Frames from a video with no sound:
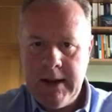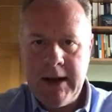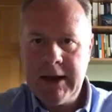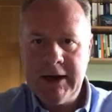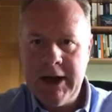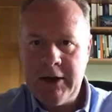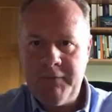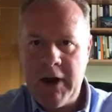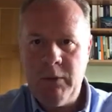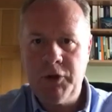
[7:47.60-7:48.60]
he can
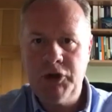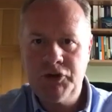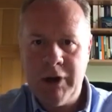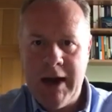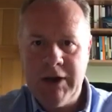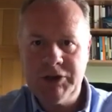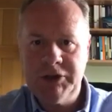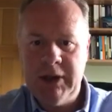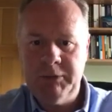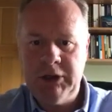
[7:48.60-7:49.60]
identify with our trials
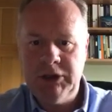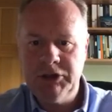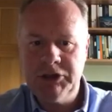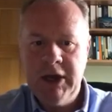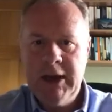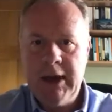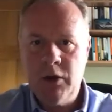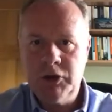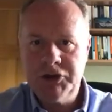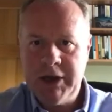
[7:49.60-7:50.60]
and temptations.
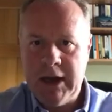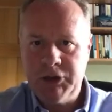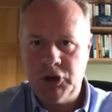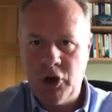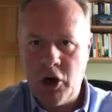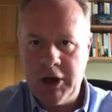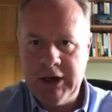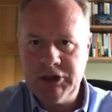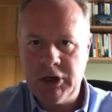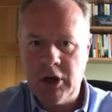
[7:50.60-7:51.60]
He understands our
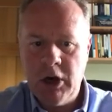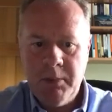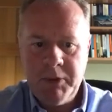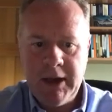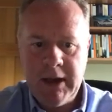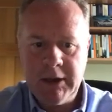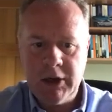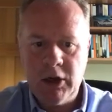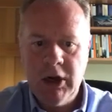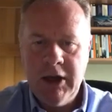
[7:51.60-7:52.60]
heartaches and our pain
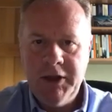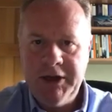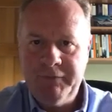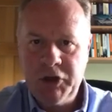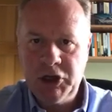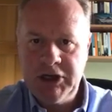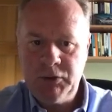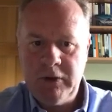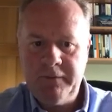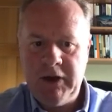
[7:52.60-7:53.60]
and the
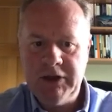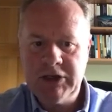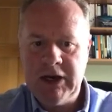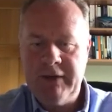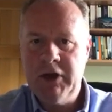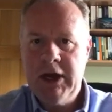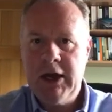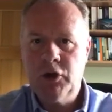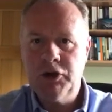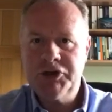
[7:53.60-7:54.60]
difficulties we face in life.
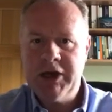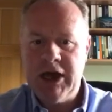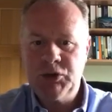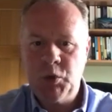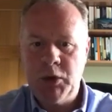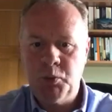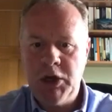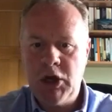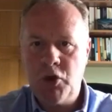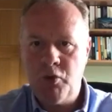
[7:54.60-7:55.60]
He understands when
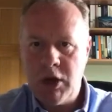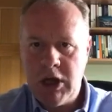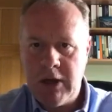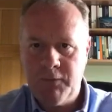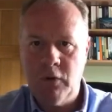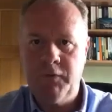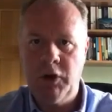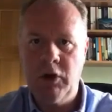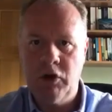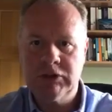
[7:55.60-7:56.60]
we grieve over
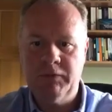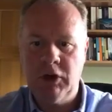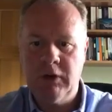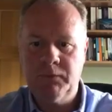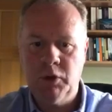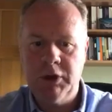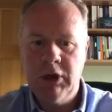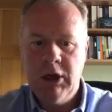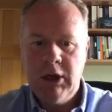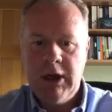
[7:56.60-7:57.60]
the loss of a loved one.
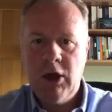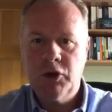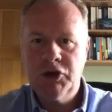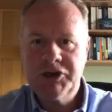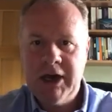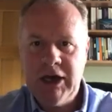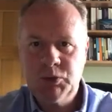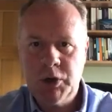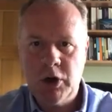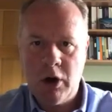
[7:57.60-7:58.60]
He
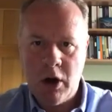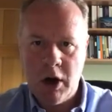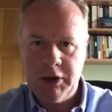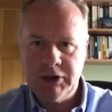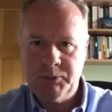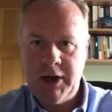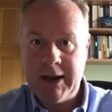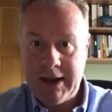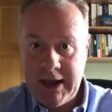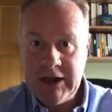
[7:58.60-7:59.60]
understands when our heart is
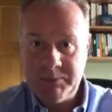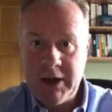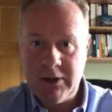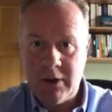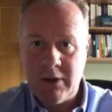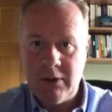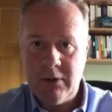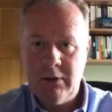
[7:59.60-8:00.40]
breaking. He's been there.